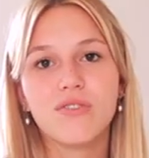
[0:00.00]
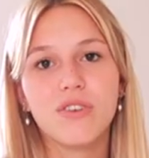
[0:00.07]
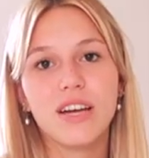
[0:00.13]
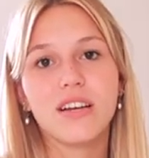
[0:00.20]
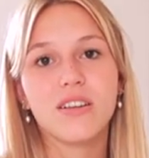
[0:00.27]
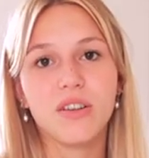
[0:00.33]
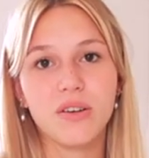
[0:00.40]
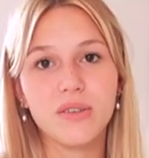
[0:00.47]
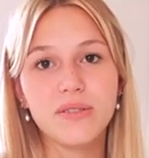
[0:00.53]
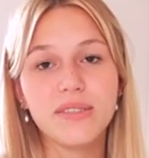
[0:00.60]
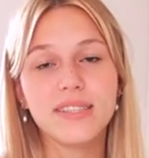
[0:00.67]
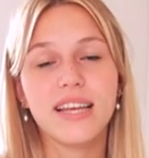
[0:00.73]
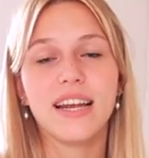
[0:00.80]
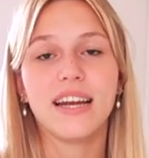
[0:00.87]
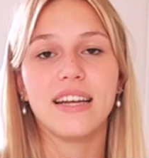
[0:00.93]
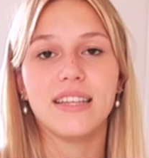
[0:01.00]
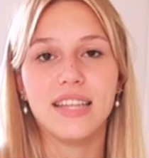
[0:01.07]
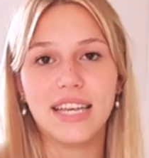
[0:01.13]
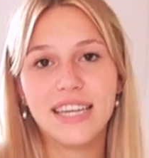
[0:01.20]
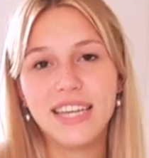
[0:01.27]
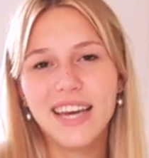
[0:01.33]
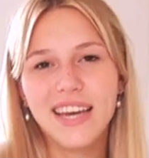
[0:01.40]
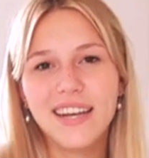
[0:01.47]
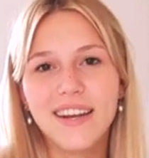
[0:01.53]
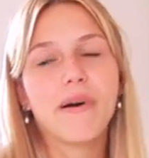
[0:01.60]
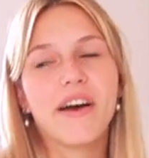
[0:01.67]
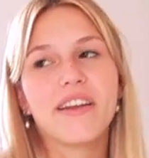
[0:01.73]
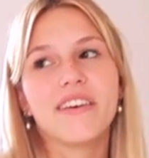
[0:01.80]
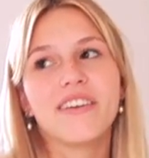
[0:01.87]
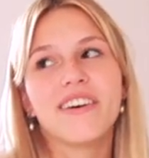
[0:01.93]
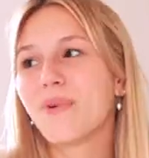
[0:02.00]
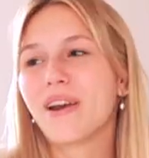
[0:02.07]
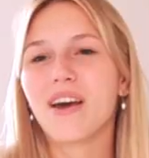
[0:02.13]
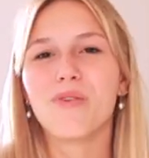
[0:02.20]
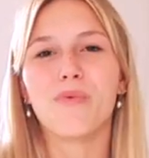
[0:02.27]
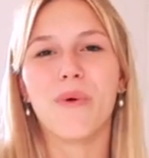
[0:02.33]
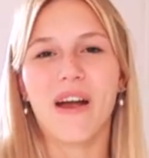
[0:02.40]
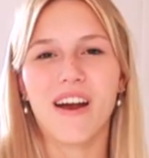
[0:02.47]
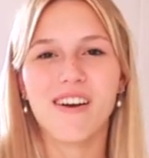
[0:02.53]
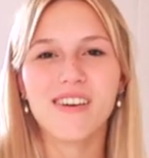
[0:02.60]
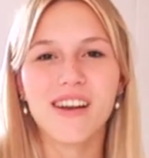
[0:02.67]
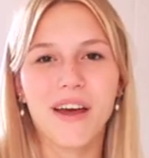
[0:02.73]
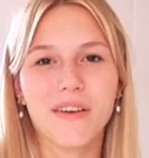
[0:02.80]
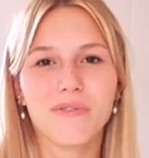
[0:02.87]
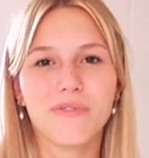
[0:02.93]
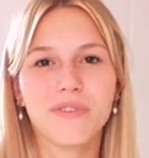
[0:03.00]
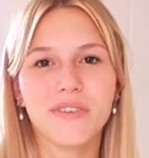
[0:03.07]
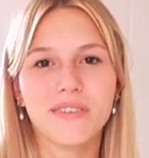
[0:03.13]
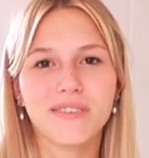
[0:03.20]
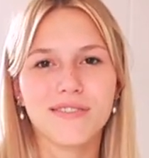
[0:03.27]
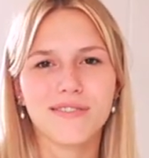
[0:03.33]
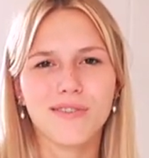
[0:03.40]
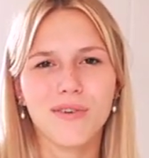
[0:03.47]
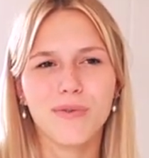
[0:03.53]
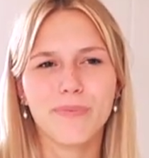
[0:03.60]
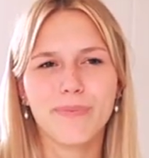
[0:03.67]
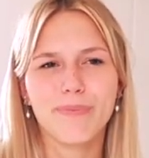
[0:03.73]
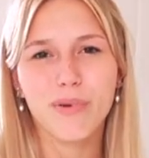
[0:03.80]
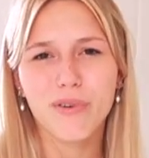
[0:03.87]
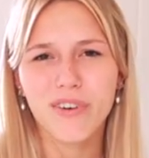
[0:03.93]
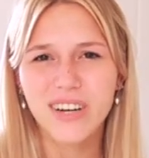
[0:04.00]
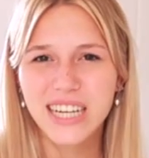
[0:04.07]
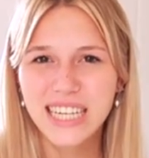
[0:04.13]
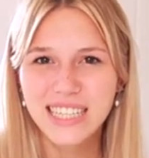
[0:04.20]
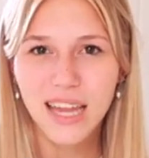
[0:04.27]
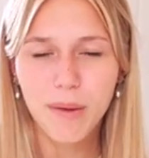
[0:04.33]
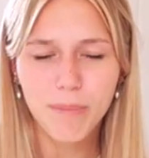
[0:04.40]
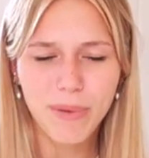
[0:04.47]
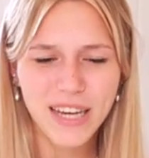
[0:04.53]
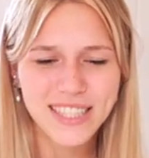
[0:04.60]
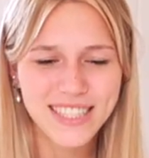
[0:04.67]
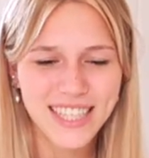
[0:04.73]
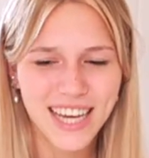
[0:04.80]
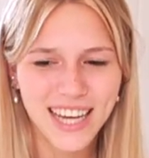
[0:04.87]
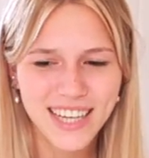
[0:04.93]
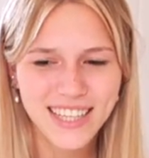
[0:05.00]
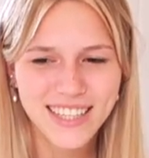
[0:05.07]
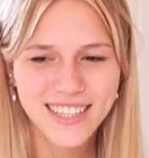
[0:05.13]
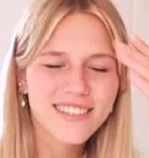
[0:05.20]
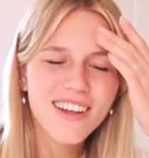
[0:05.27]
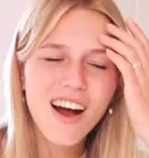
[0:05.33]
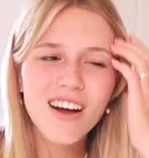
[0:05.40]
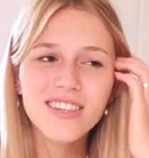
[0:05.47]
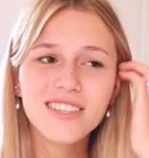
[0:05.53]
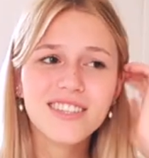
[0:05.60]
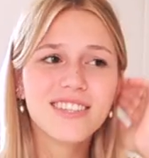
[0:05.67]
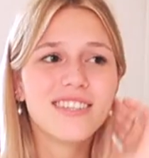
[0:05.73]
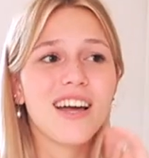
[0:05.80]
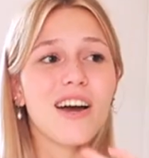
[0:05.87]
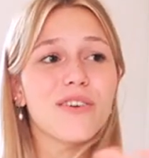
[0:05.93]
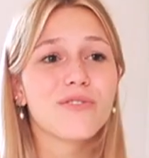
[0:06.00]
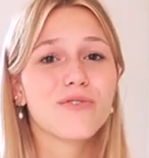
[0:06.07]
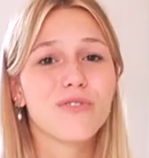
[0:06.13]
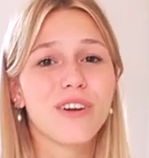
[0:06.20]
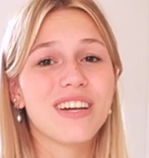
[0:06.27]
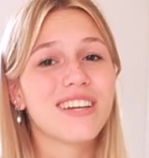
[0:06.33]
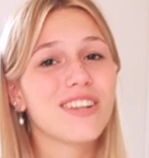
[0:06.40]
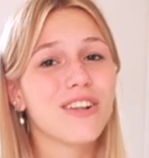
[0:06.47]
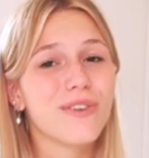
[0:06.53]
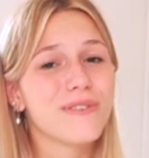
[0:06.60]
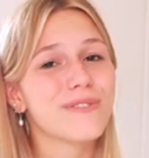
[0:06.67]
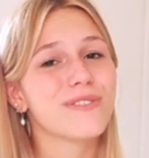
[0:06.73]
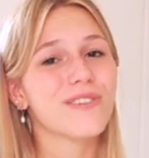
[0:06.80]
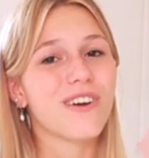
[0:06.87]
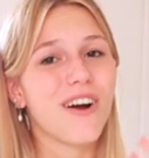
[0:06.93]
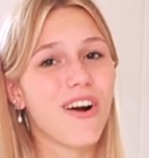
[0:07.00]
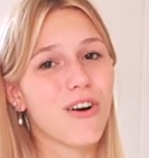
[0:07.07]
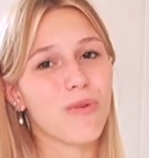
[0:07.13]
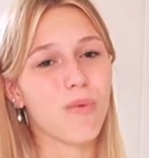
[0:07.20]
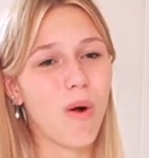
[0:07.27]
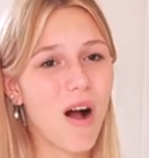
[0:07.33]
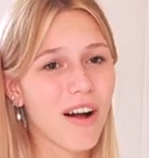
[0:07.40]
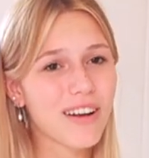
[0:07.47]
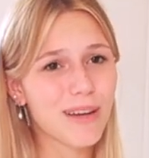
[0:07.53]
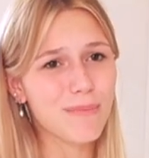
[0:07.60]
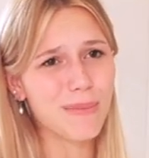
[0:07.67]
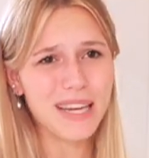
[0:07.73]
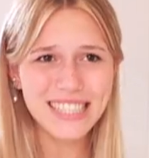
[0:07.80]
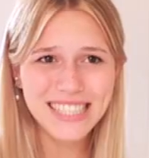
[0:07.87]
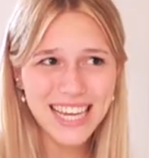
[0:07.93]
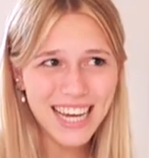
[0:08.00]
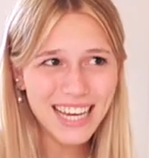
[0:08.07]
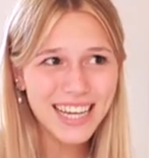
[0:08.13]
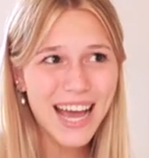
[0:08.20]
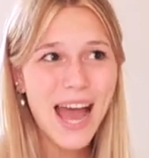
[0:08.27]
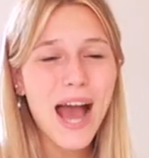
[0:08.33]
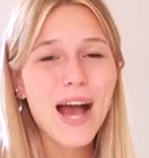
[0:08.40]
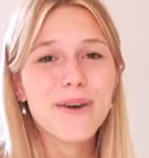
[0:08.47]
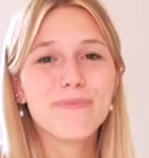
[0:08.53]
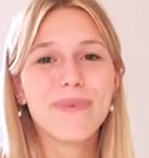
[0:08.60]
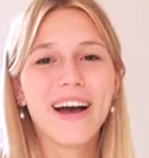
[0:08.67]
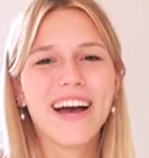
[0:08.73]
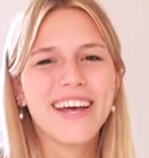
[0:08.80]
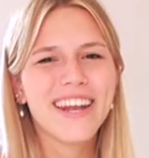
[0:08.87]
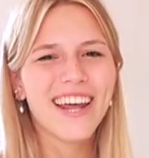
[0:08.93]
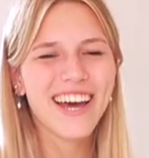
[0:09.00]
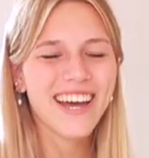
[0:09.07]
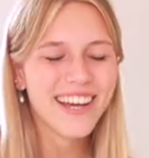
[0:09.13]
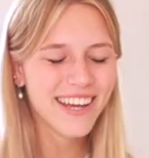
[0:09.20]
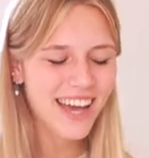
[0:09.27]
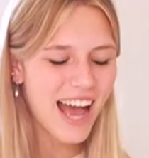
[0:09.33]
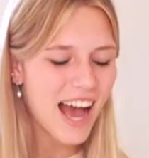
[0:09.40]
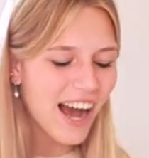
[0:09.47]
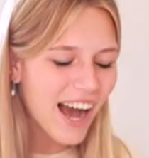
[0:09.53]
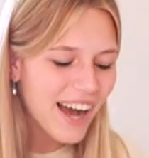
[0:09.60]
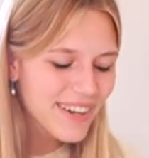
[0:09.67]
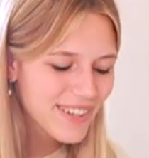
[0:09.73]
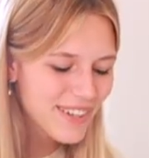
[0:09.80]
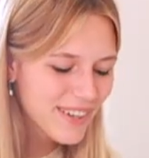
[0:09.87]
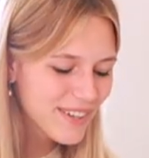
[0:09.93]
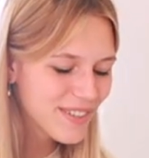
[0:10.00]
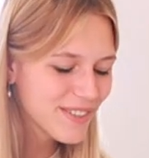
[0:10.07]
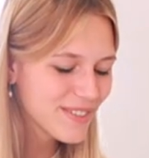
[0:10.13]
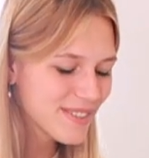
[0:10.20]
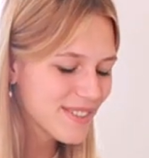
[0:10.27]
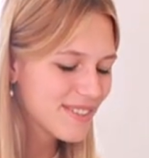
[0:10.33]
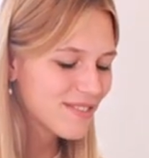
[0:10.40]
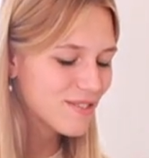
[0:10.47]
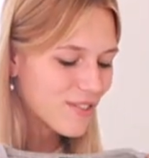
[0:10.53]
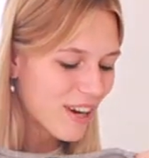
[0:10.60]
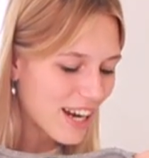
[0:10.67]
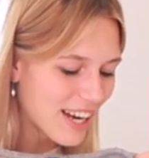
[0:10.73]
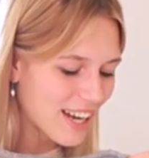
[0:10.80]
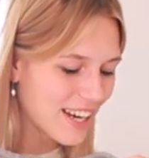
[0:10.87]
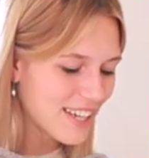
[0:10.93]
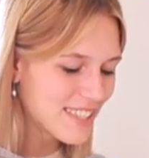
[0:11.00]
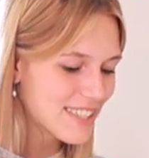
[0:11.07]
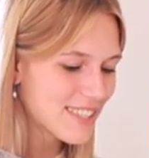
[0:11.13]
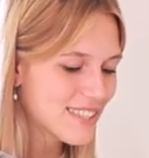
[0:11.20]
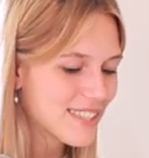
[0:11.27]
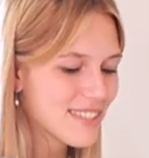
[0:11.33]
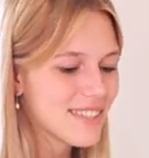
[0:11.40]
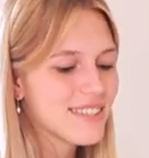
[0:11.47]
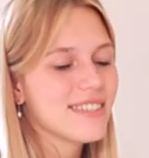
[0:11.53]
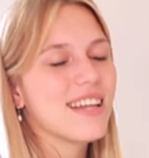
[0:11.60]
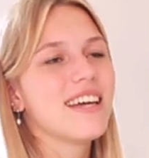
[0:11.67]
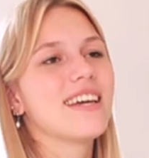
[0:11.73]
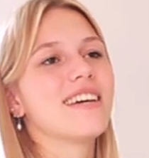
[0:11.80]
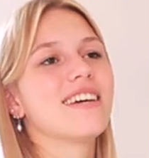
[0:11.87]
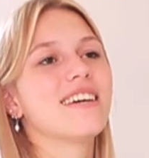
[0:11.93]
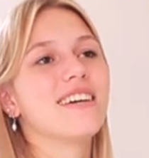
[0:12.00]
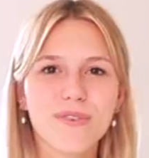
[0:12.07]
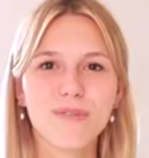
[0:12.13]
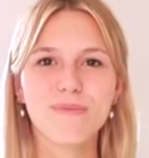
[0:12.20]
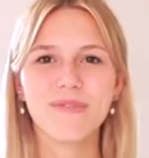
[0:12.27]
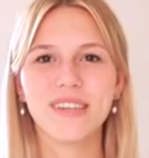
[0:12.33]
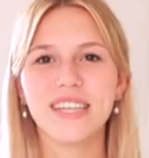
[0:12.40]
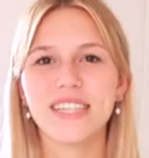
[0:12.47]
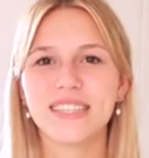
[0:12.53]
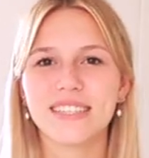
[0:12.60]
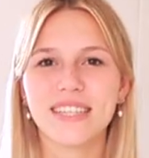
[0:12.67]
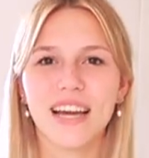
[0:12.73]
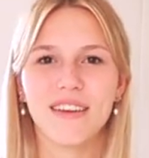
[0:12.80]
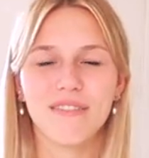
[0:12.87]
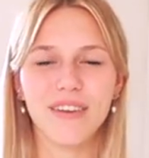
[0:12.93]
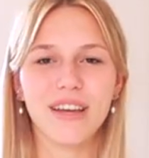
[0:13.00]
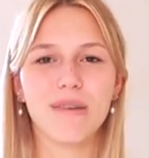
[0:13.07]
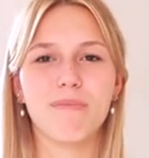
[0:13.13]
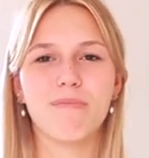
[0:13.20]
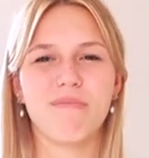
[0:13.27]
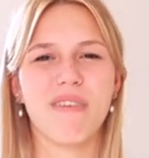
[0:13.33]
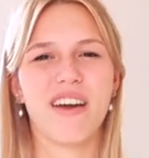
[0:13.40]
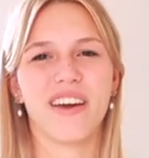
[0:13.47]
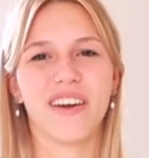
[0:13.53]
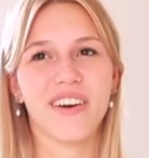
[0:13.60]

great clothes and I like it, but when I wear it, I feel so boring and basic. Not that gray clothes are wrong and basic, but I don't know. Gray is just like, for me, it's kind of like a meh